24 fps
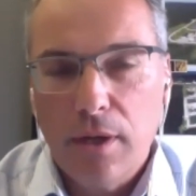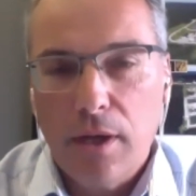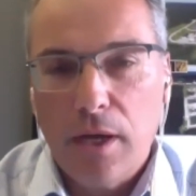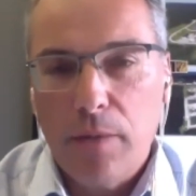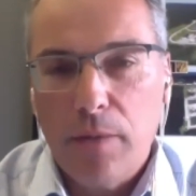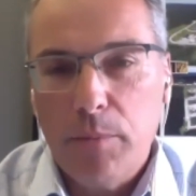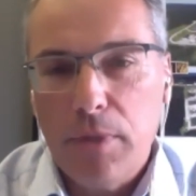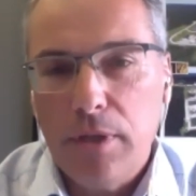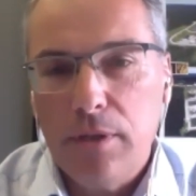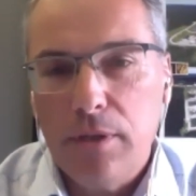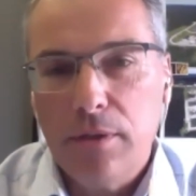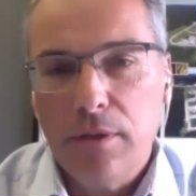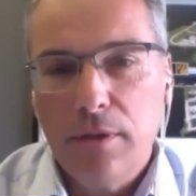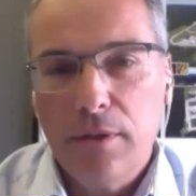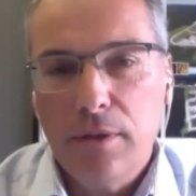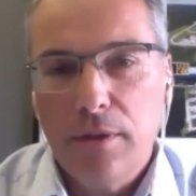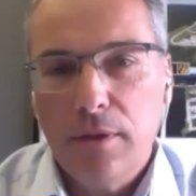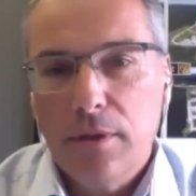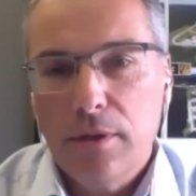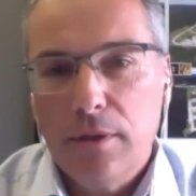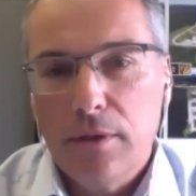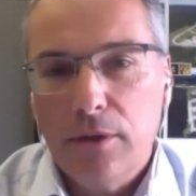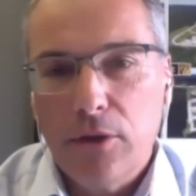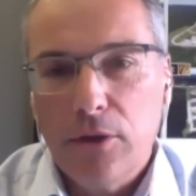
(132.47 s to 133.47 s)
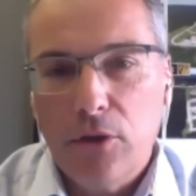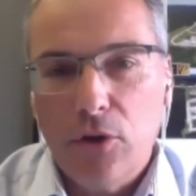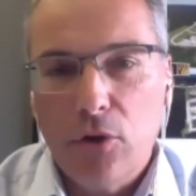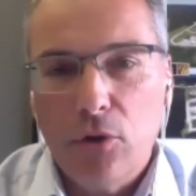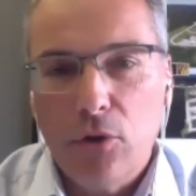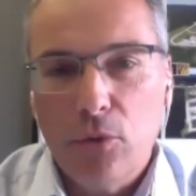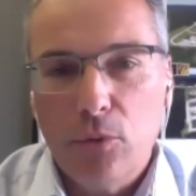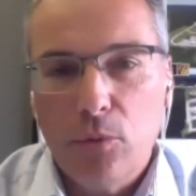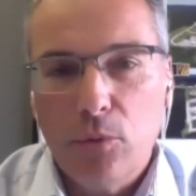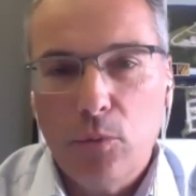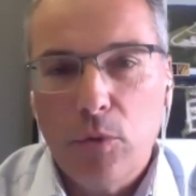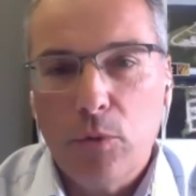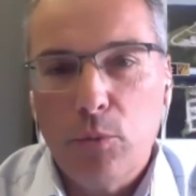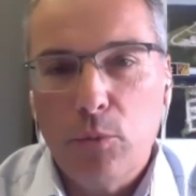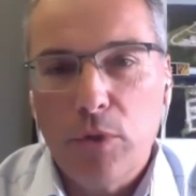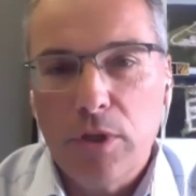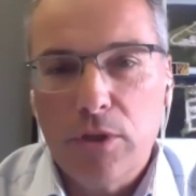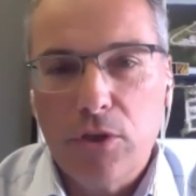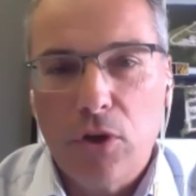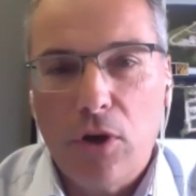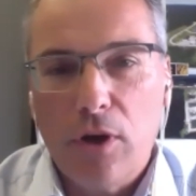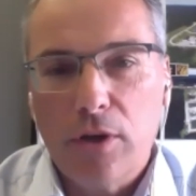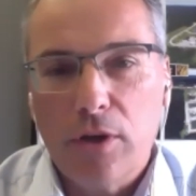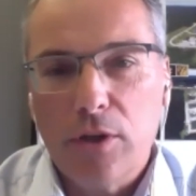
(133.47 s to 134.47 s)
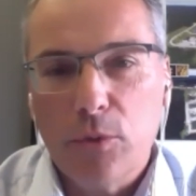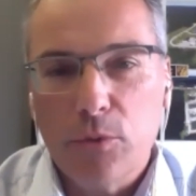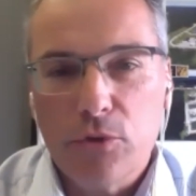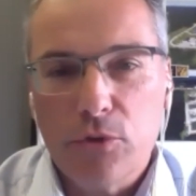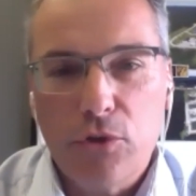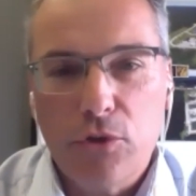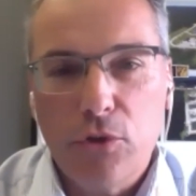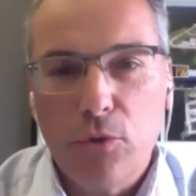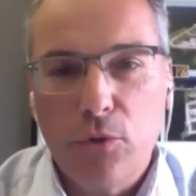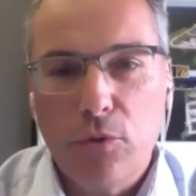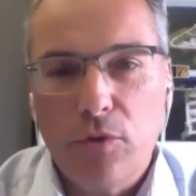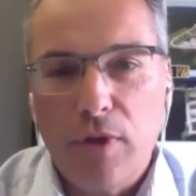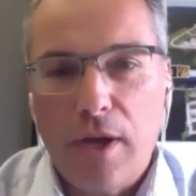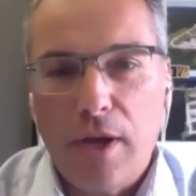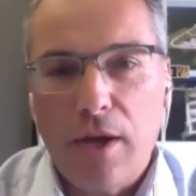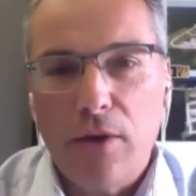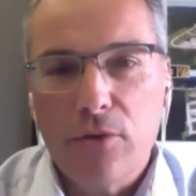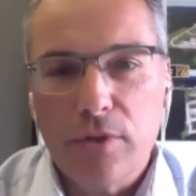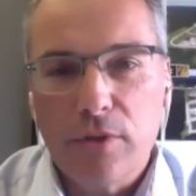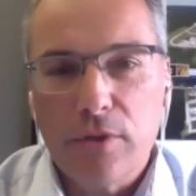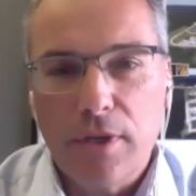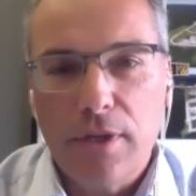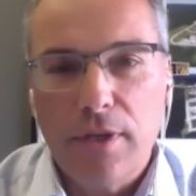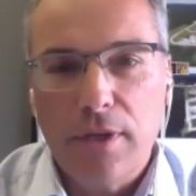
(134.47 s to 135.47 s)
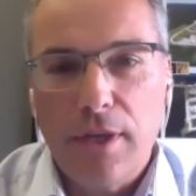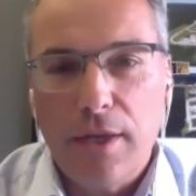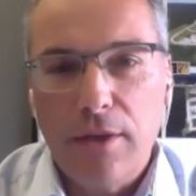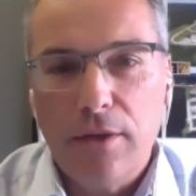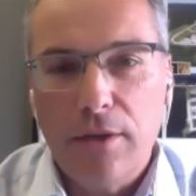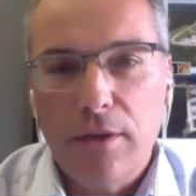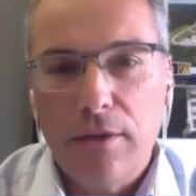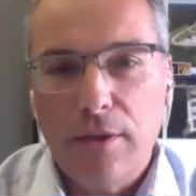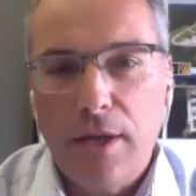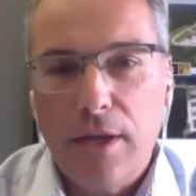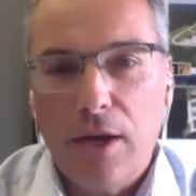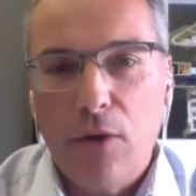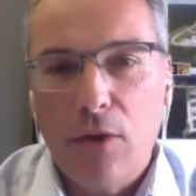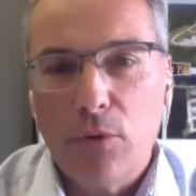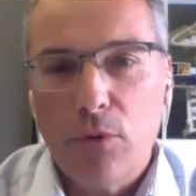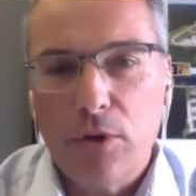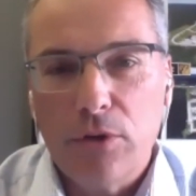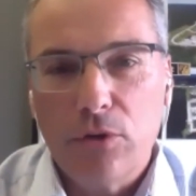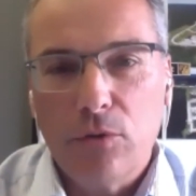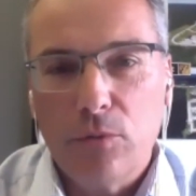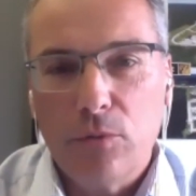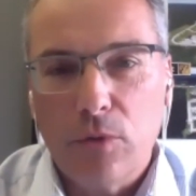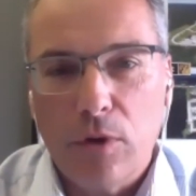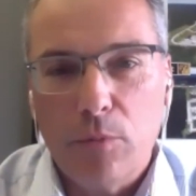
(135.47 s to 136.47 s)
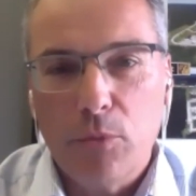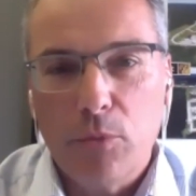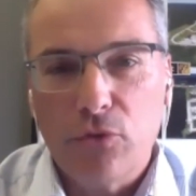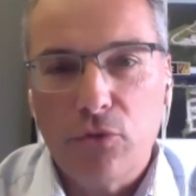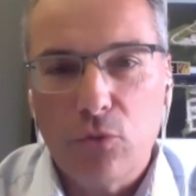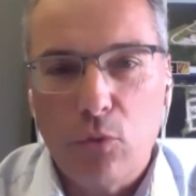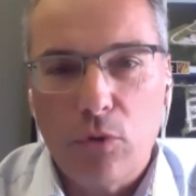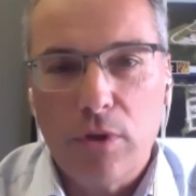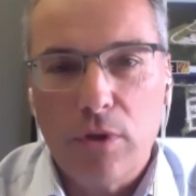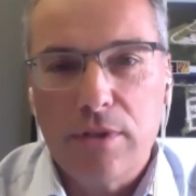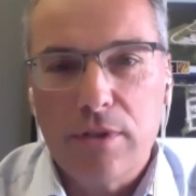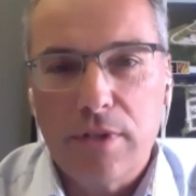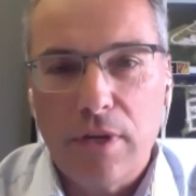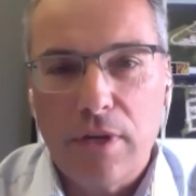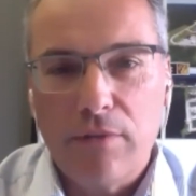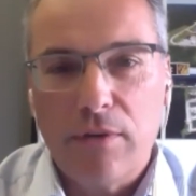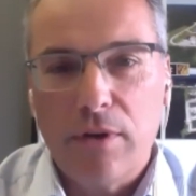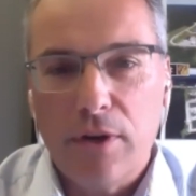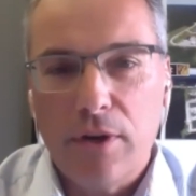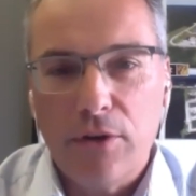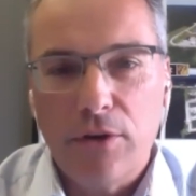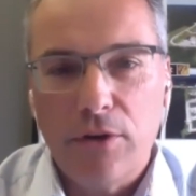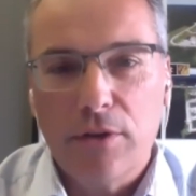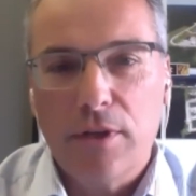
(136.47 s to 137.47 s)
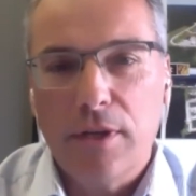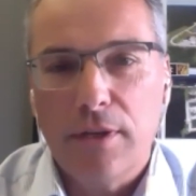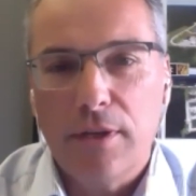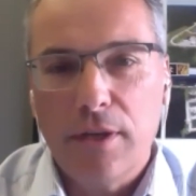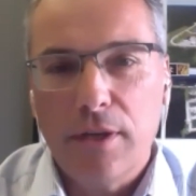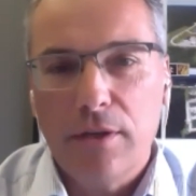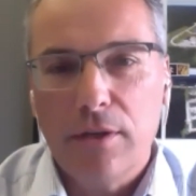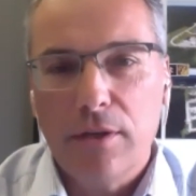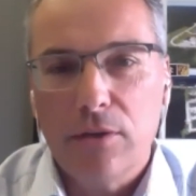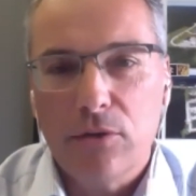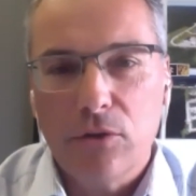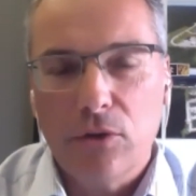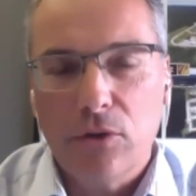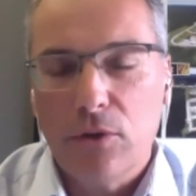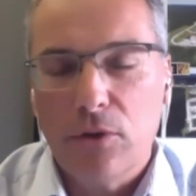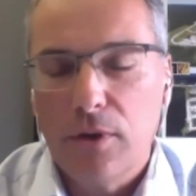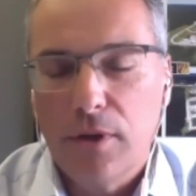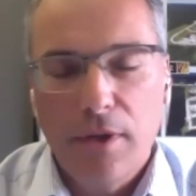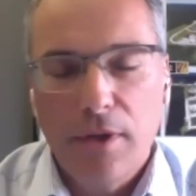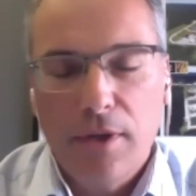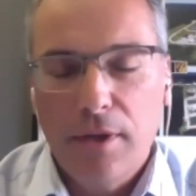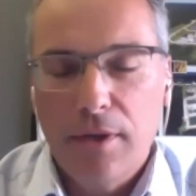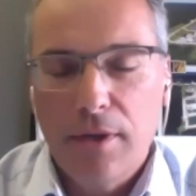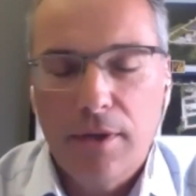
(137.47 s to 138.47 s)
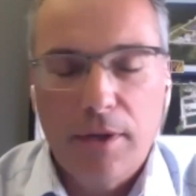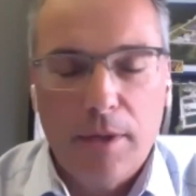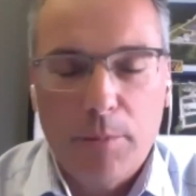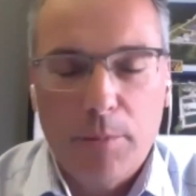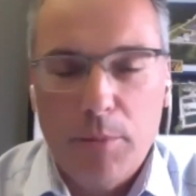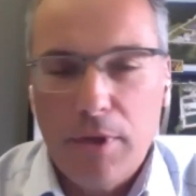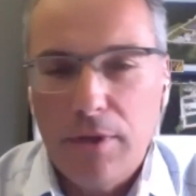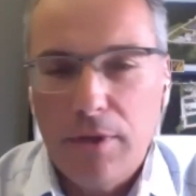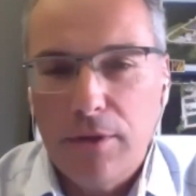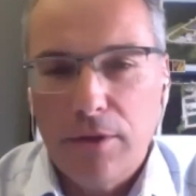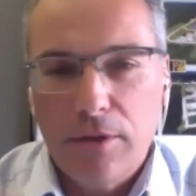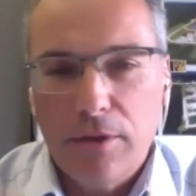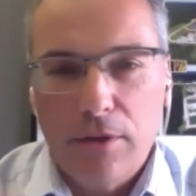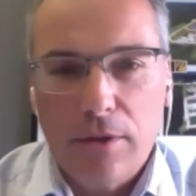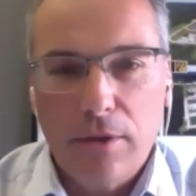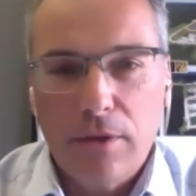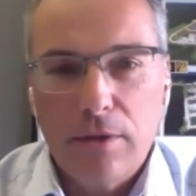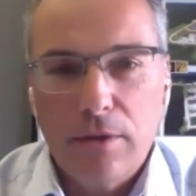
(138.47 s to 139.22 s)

I mean, you know, when we talked, it was 2000 Canadian. Now we're almost 2700 Canadian. So, I mean,